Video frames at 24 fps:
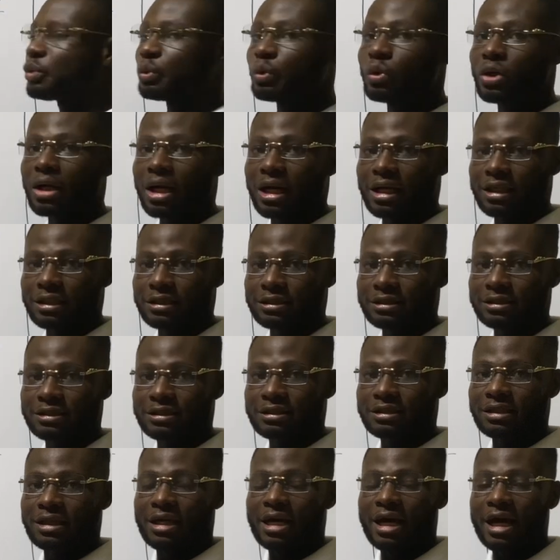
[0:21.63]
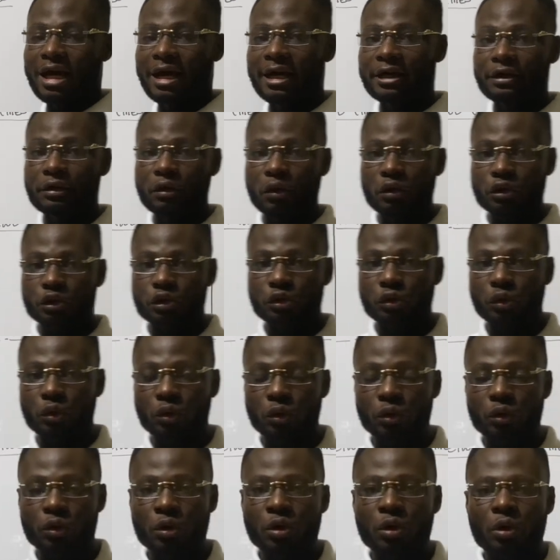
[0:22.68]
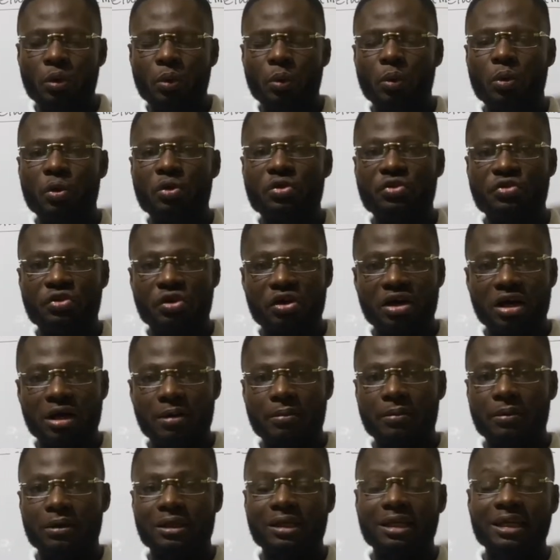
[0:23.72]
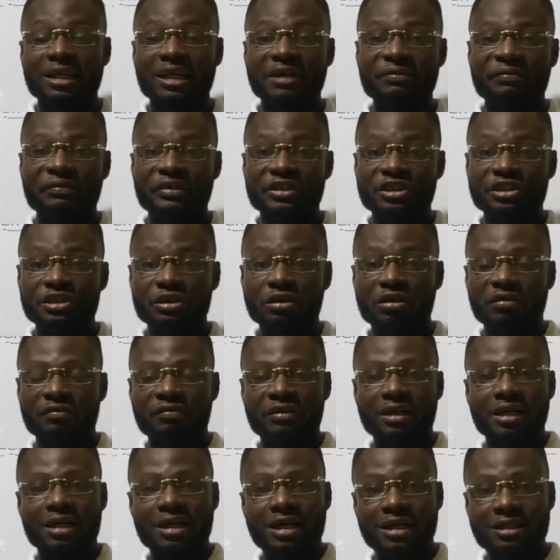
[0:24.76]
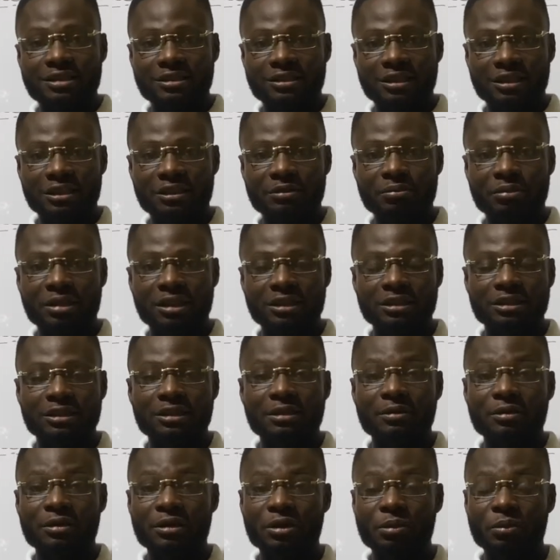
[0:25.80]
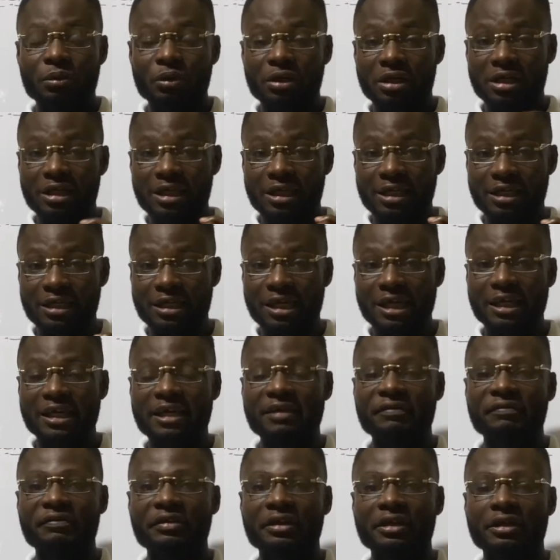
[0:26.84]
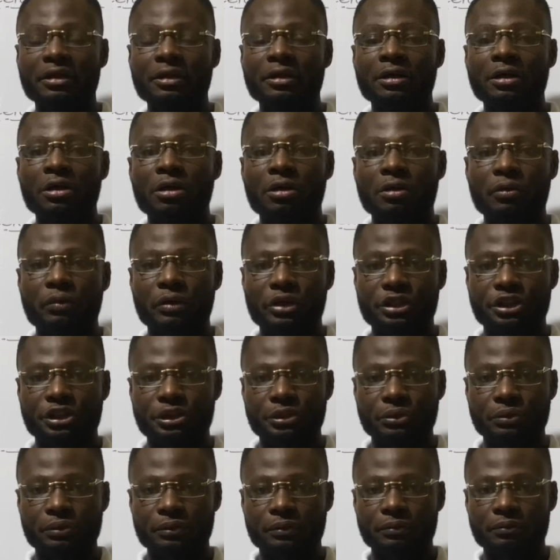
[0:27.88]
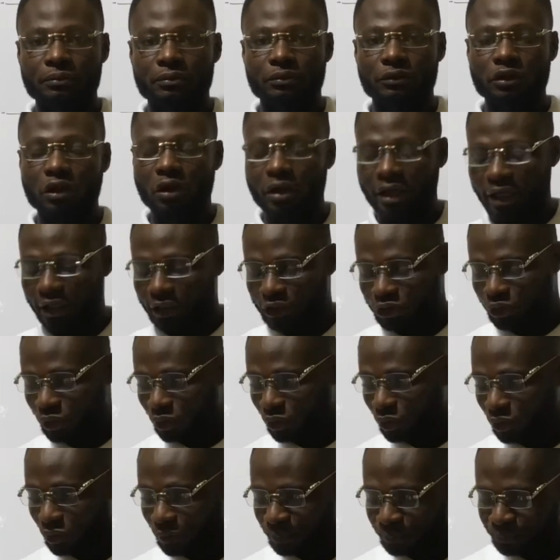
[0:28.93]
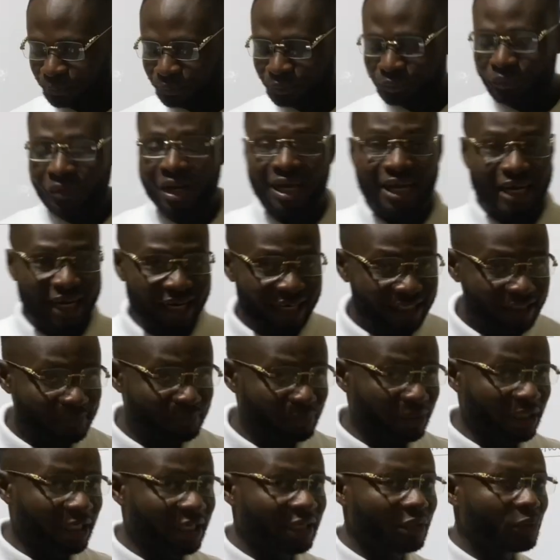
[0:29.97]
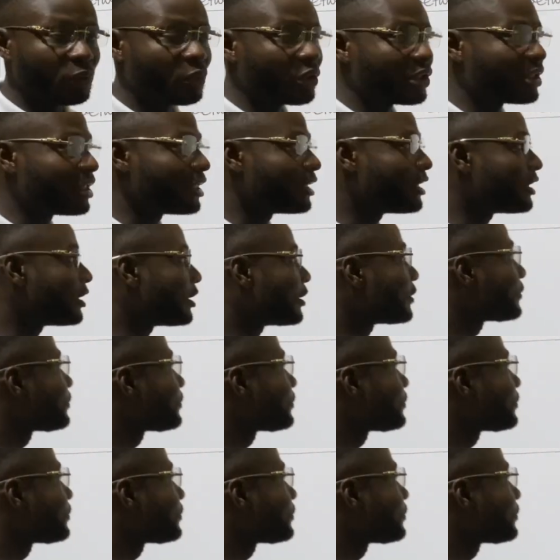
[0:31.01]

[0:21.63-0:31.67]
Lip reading: two lines, and also we will talk about the division of a line segment in a given ratio. Okay, so let's begin with the